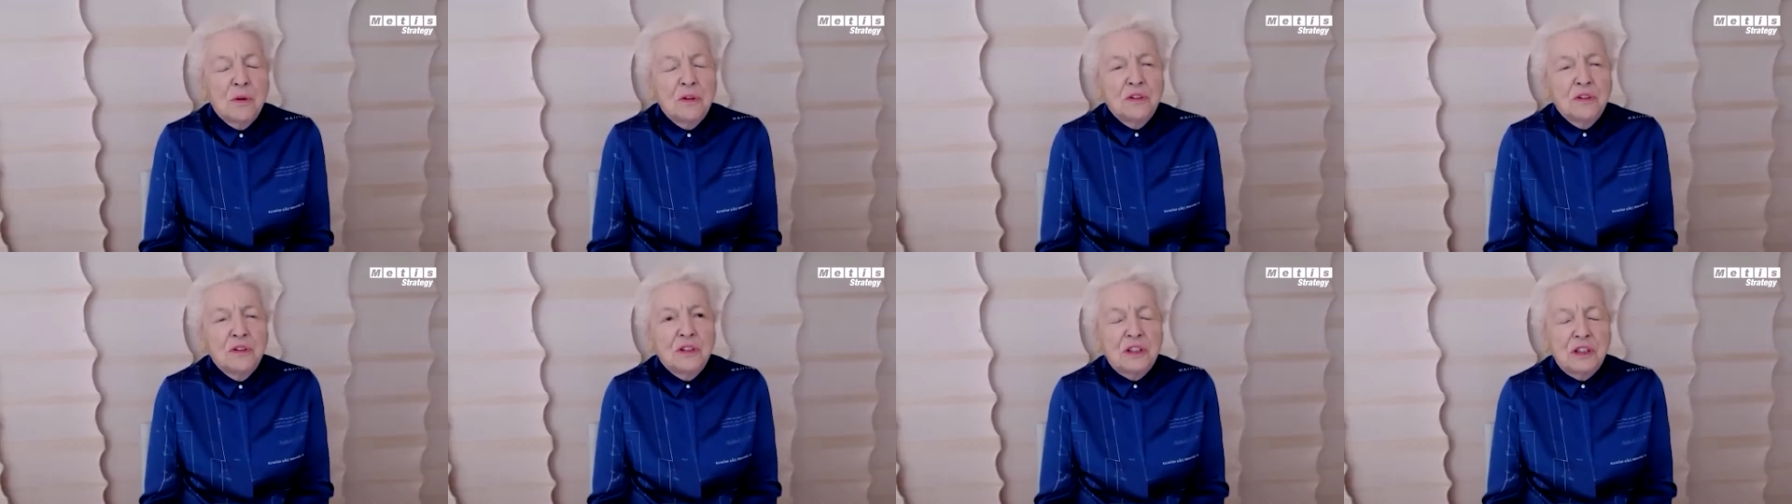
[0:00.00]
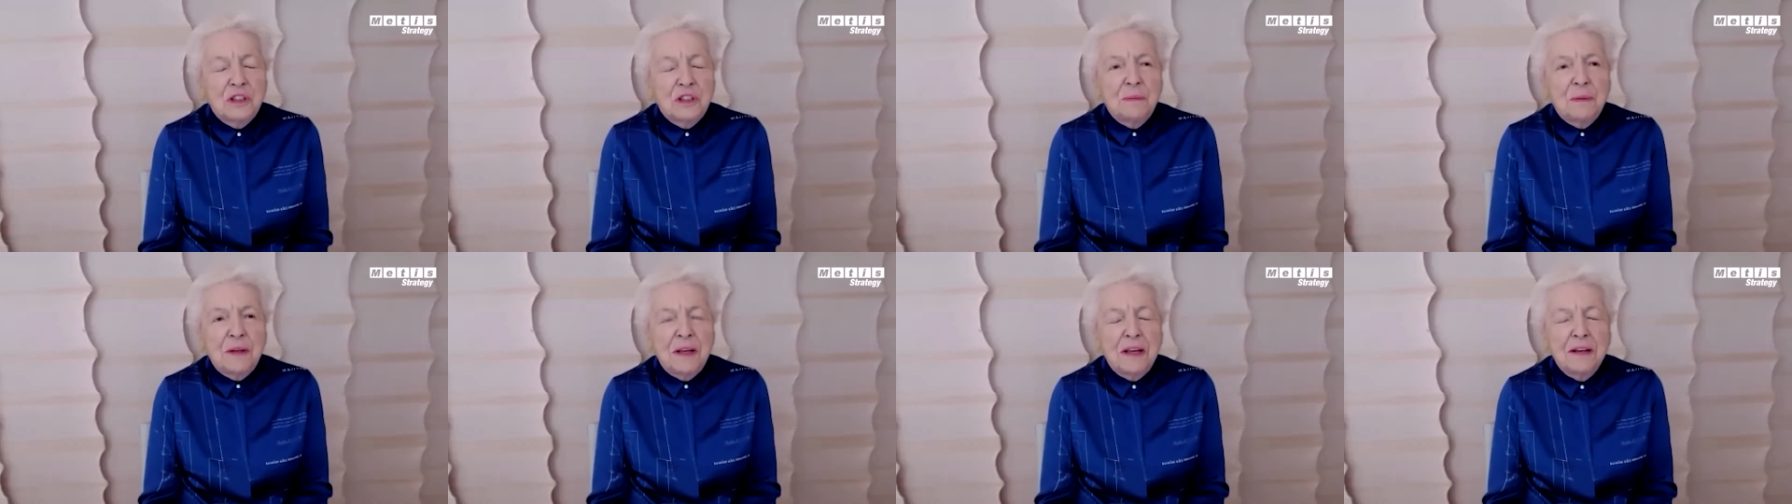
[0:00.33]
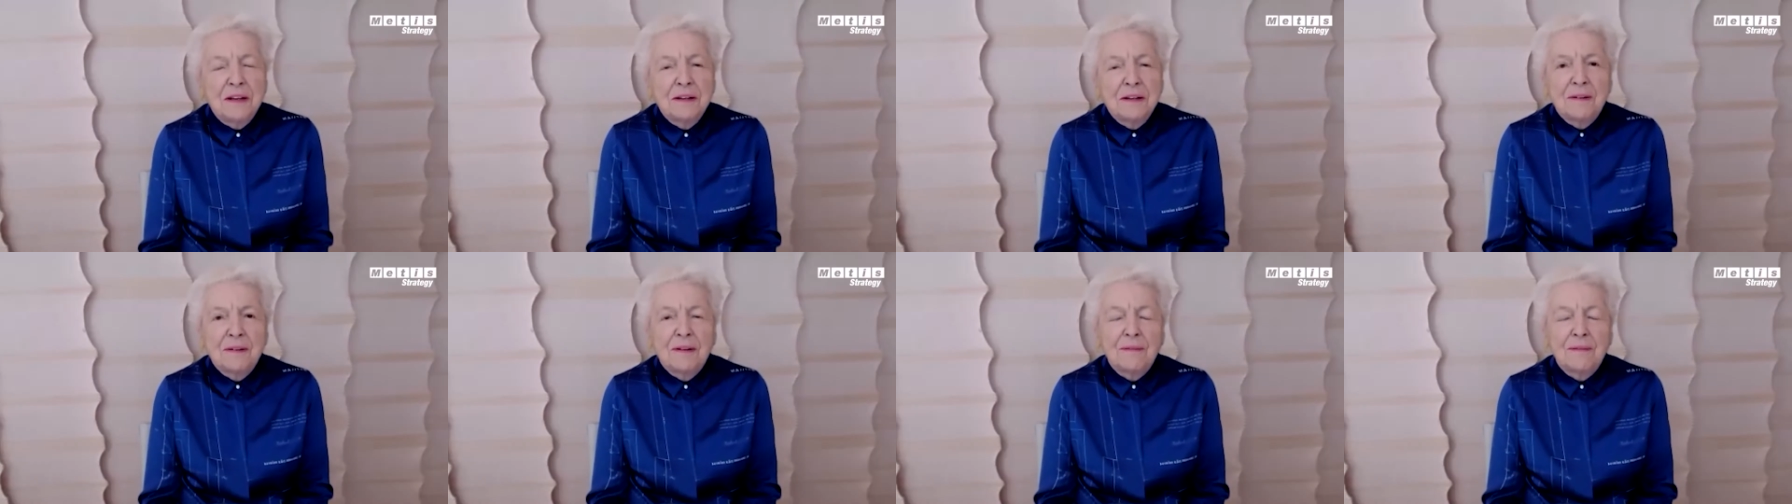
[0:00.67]
wanted to be
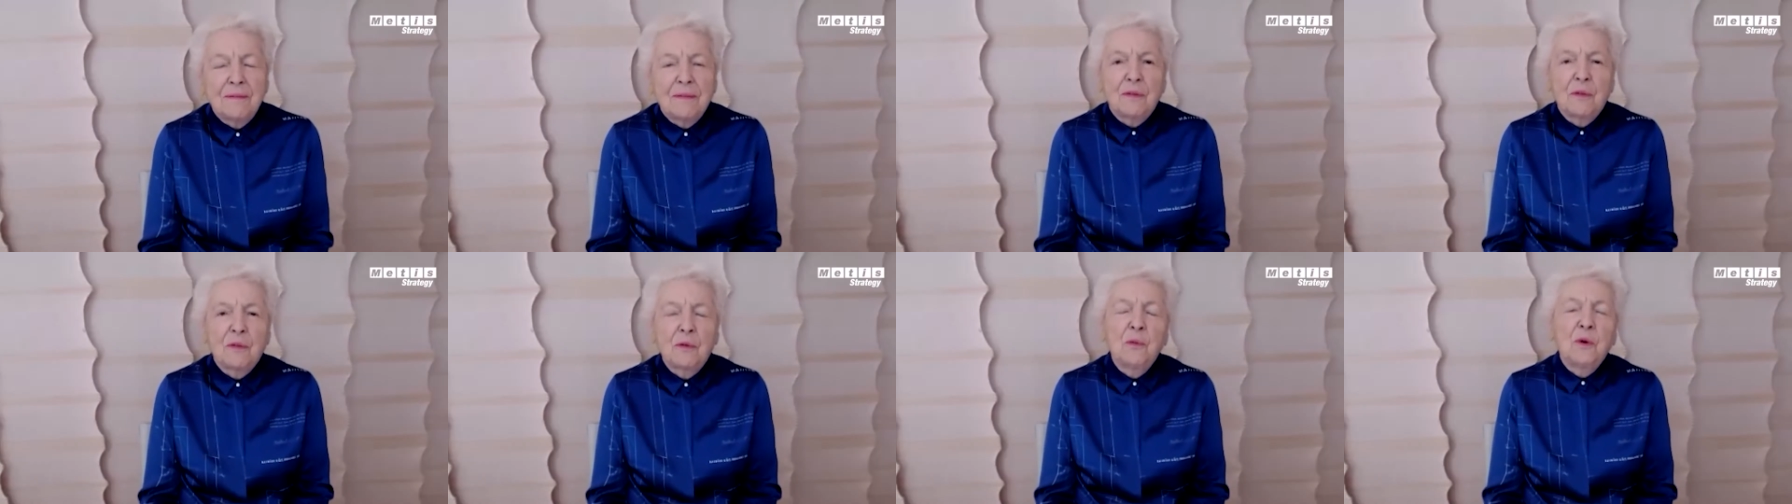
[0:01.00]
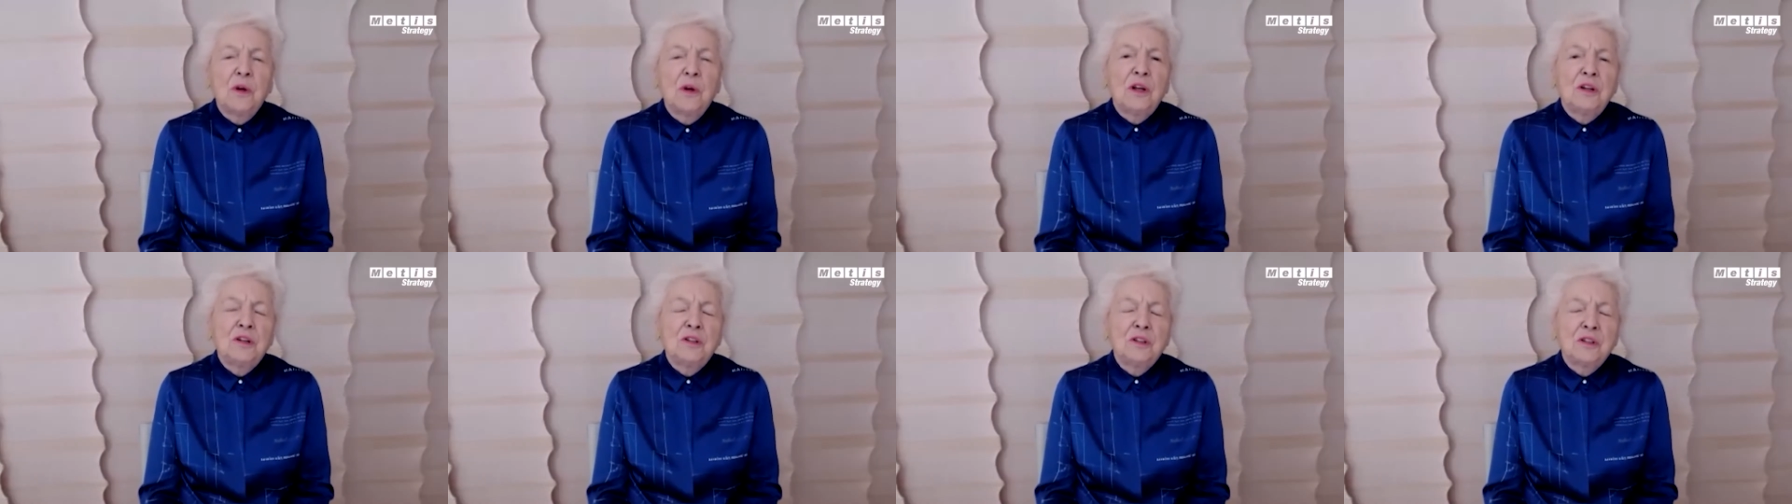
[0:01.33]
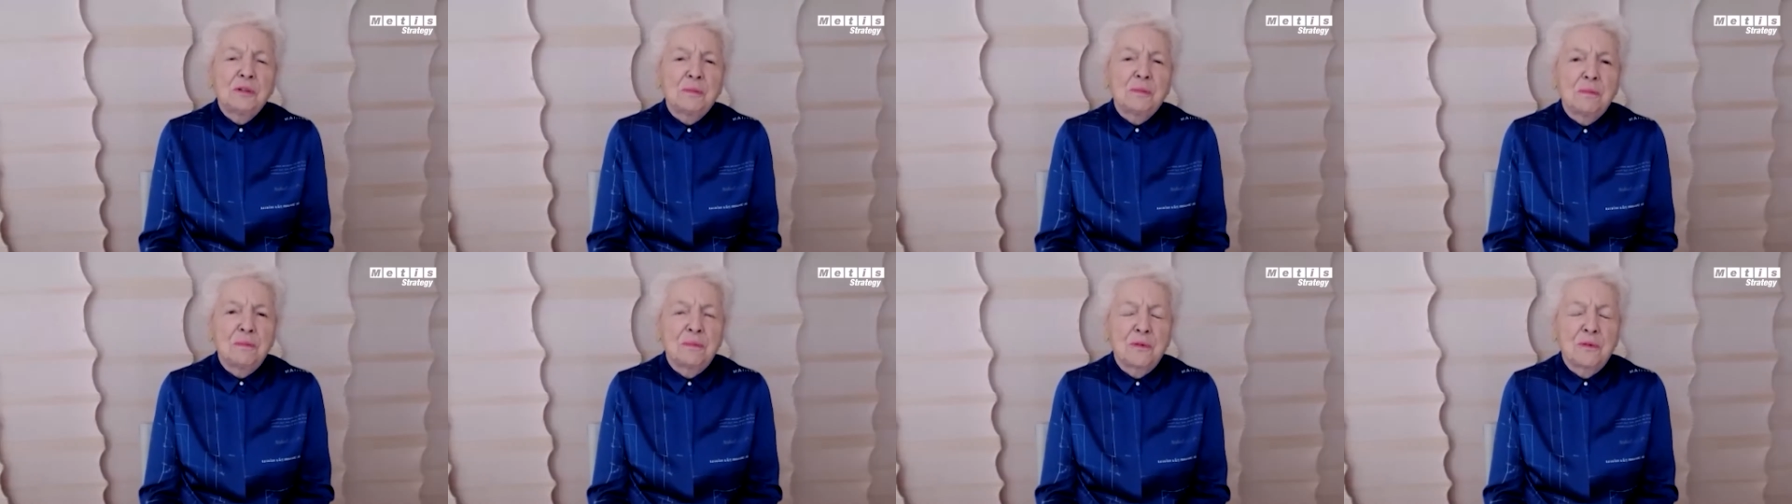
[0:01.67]
a, the
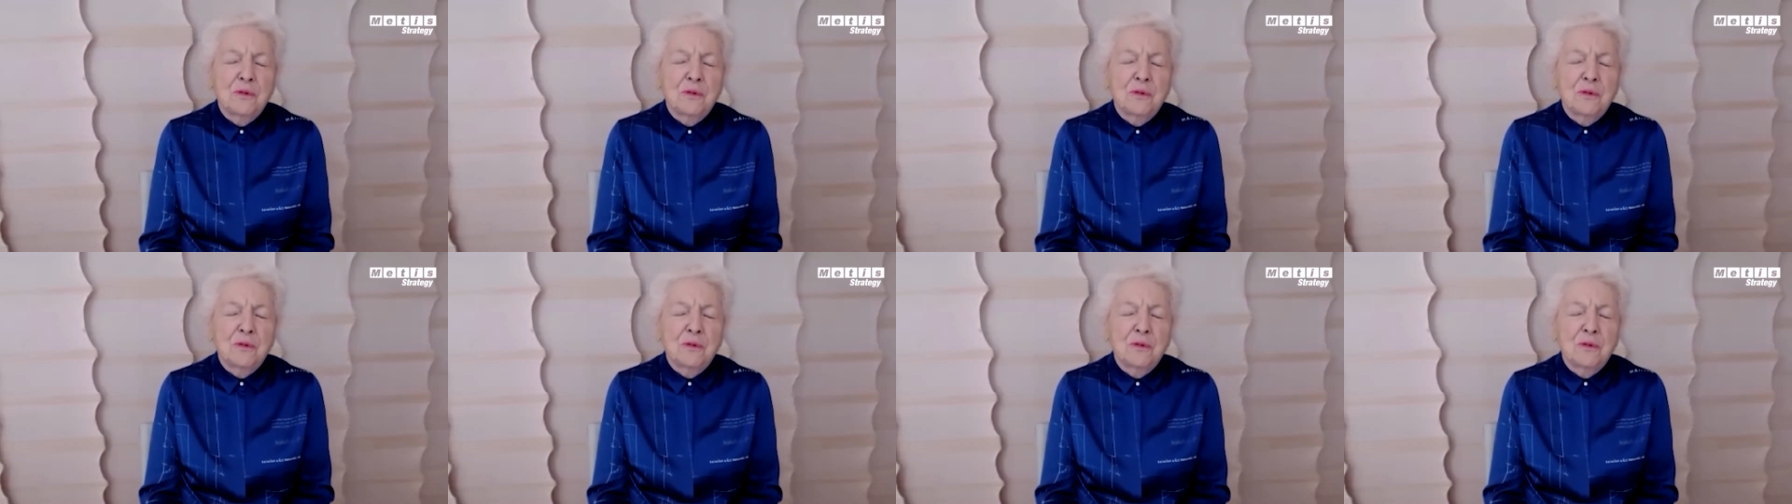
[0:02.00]
world's